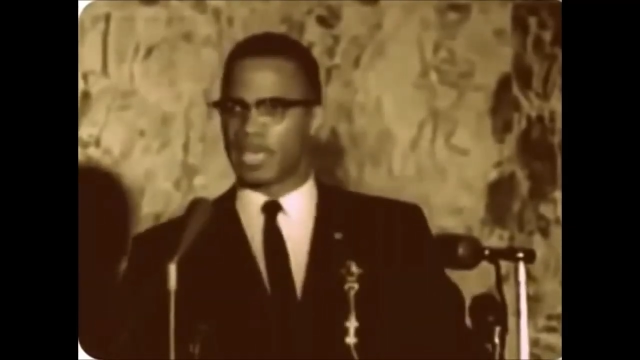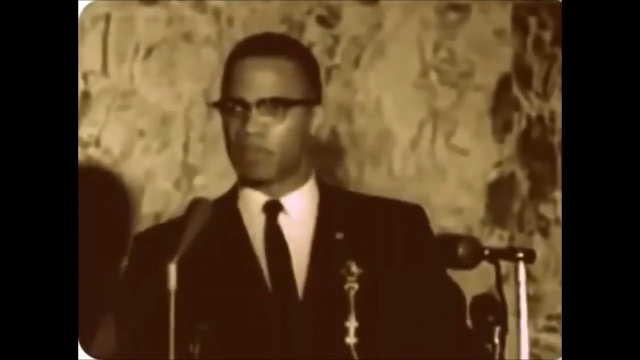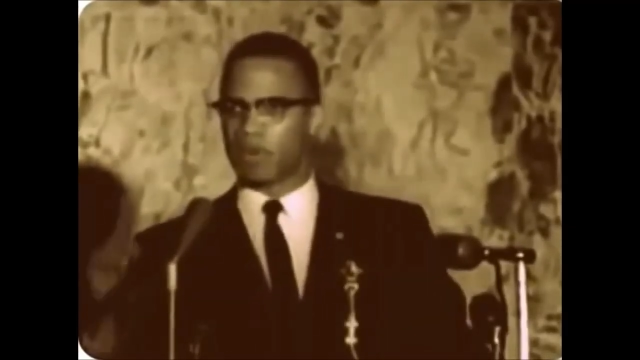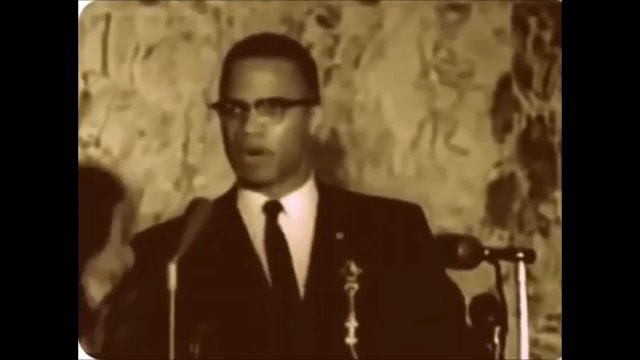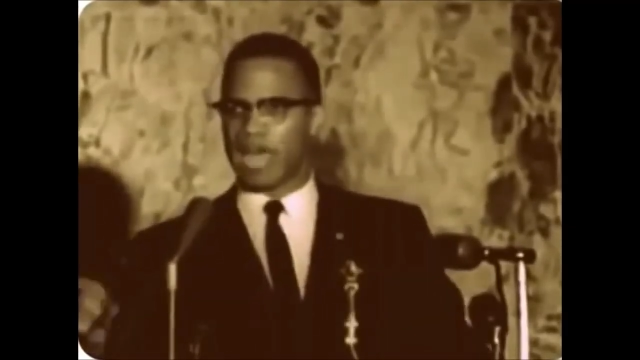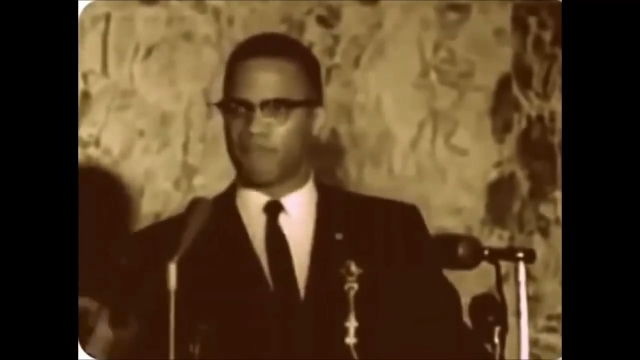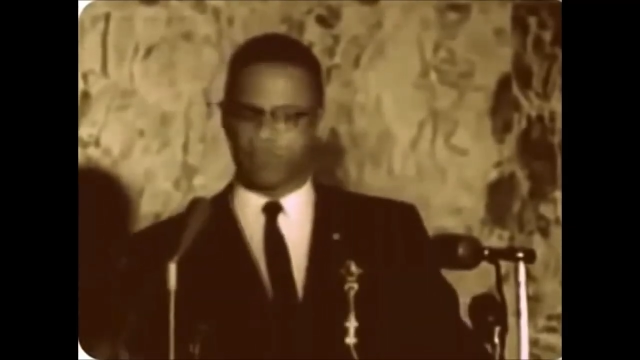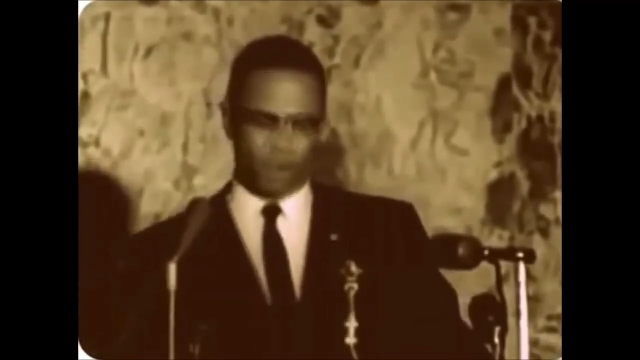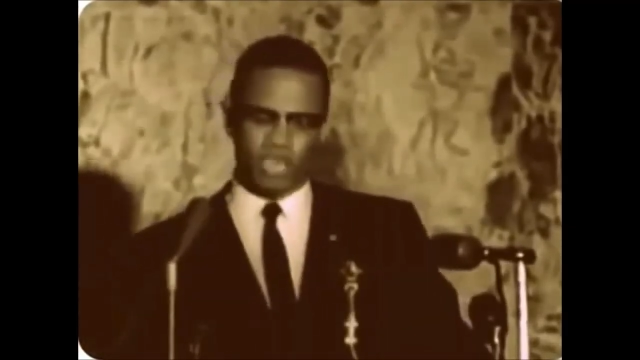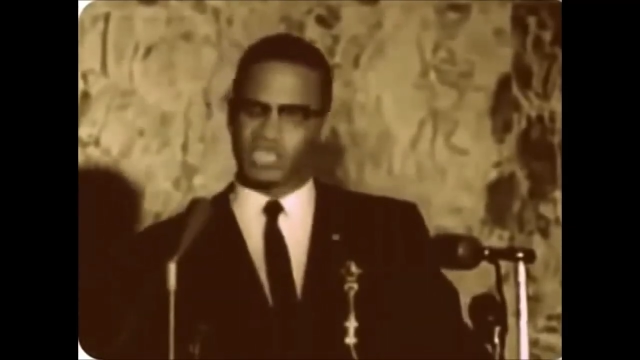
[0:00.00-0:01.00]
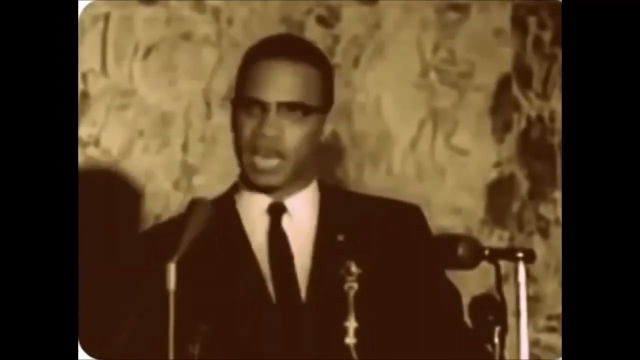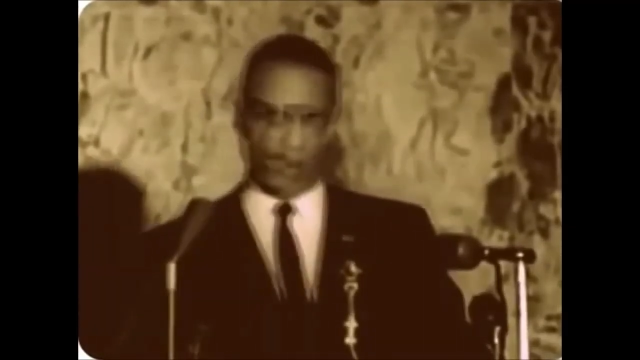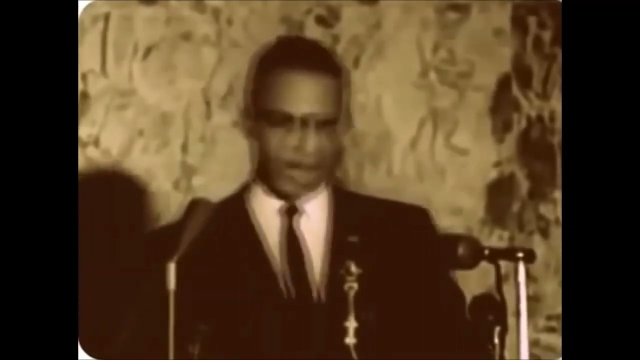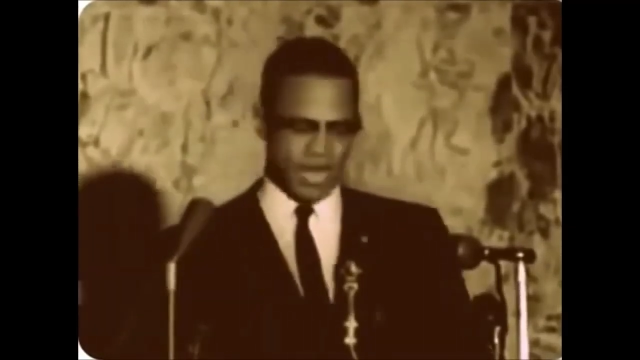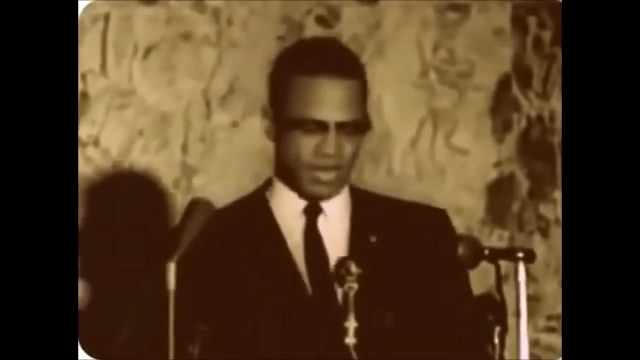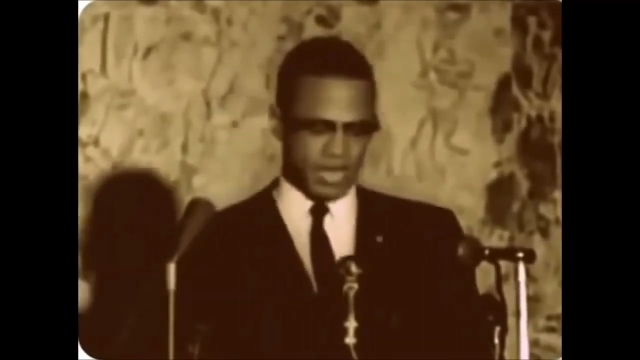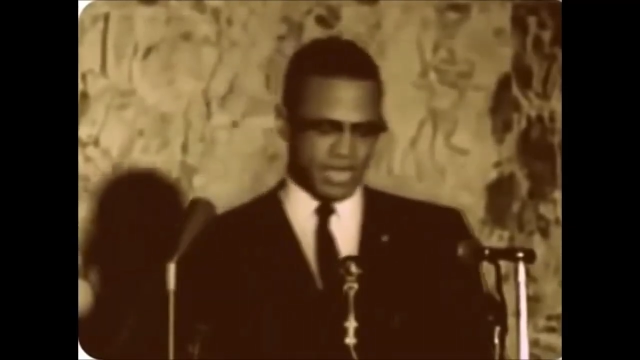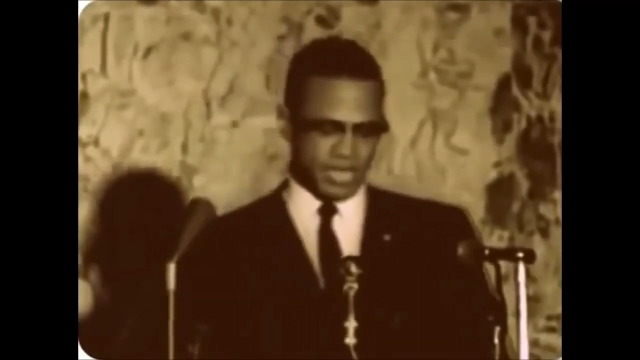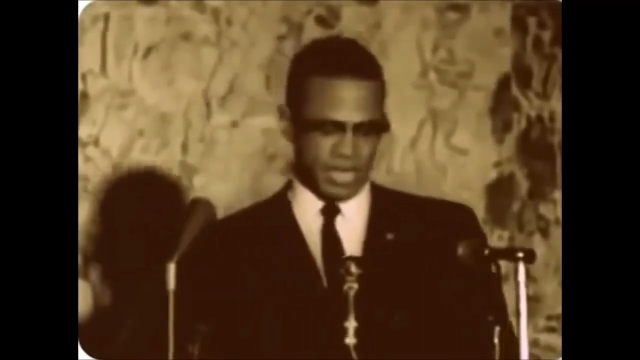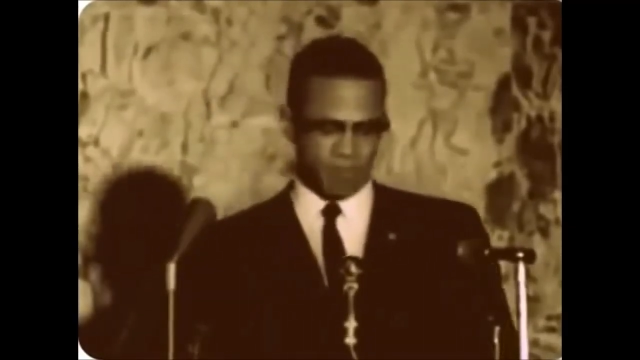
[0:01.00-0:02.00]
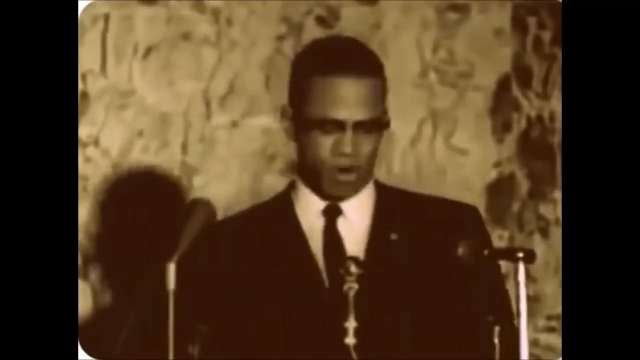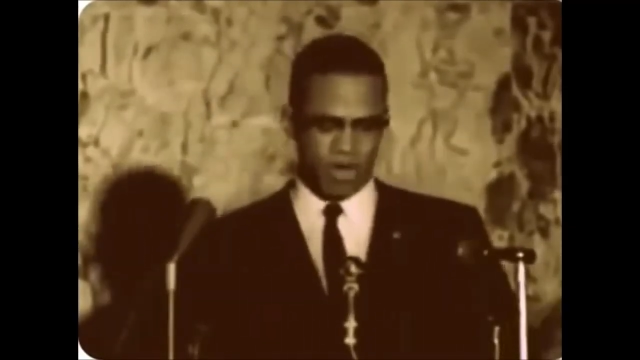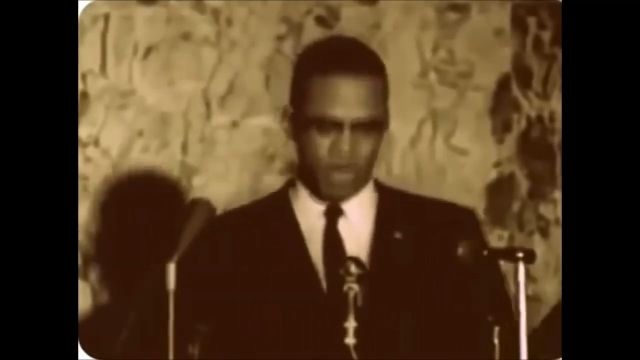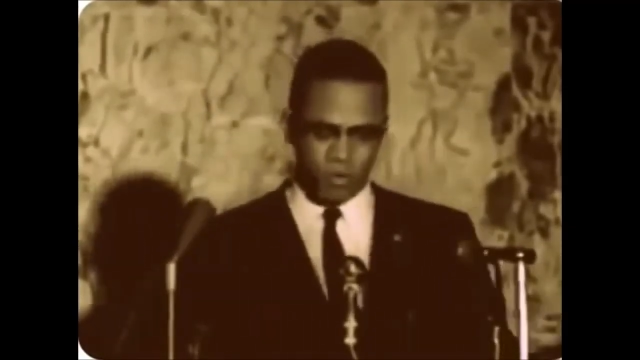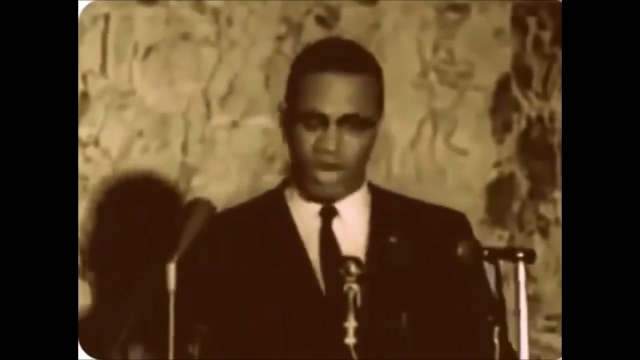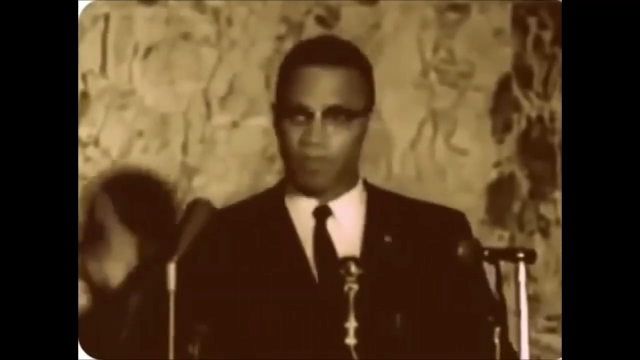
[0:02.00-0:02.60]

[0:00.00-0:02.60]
And then we won't have to force our way into his anymore.